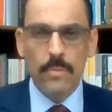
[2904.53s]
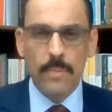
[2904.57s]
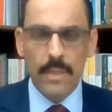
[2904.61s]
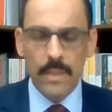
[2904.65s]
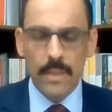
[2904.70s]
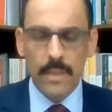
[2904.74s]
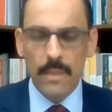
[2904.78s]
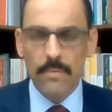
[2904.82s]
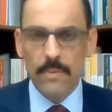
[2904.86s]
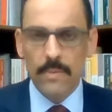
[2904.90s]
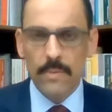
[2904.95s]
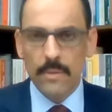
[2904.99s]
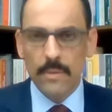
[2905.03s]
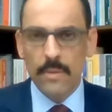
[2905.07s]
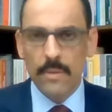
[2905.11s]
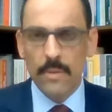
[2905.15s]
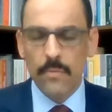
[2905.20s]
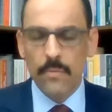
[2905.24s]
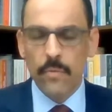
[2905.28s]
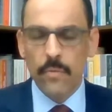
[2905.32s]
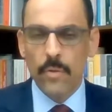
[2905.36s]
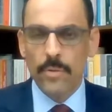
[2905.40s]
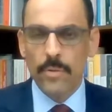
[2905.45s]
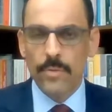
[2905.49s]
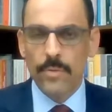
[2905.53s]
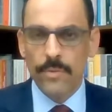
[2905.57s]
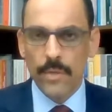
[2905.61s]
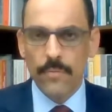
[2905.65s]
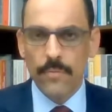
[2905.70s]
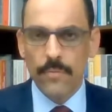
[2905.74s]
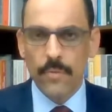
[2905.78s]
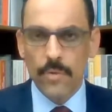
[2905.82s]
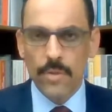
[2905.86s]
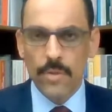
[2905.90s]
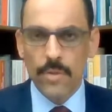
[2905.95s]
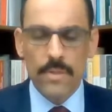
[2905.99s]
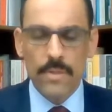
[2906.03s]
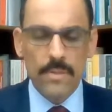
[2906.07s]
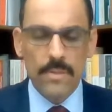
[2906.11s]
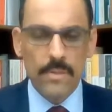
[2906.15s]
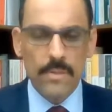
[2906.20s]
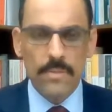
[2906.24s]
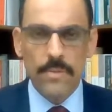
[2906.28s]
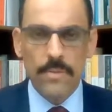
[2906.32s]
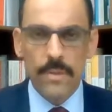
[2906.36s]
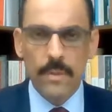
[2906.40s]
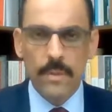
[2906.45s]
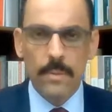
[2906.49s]
to be given for the
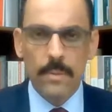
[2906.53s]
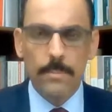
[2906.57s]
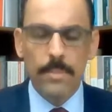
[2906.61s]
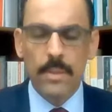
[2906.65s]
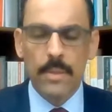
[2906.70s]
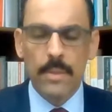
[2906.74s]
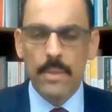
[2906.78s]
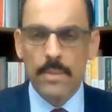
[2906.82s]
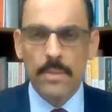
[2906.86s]
refugees, 3